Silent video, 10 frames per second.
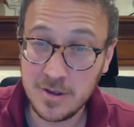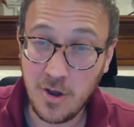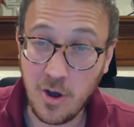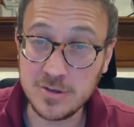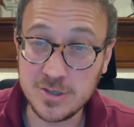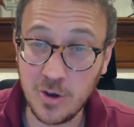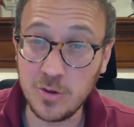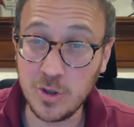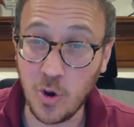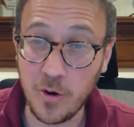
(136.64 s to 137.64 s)
Also,
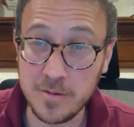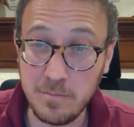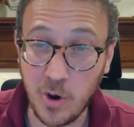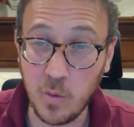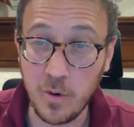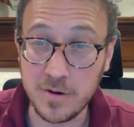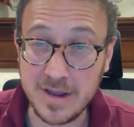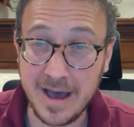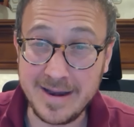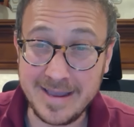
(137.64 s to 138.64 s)
Lauren Boebert
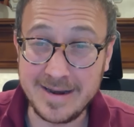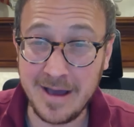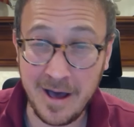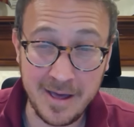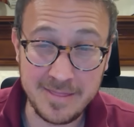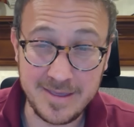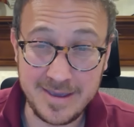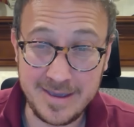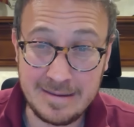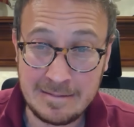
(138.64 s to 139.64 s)
got in on
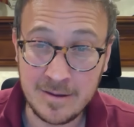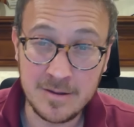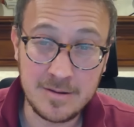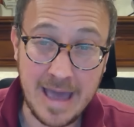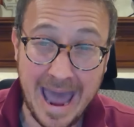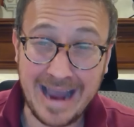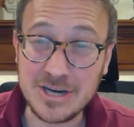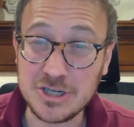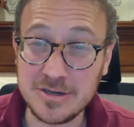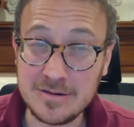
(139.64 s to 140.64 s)
the
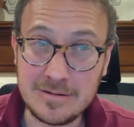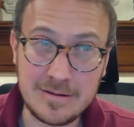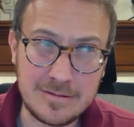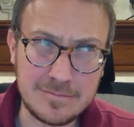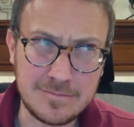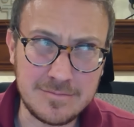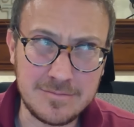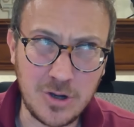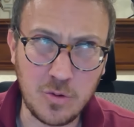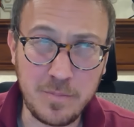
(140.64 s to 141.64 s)
action. Um,
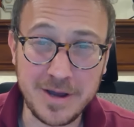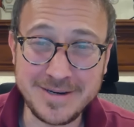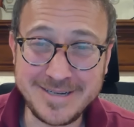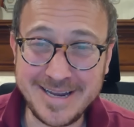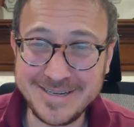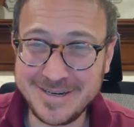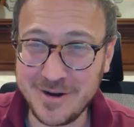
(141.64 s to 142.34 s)
no pun intended.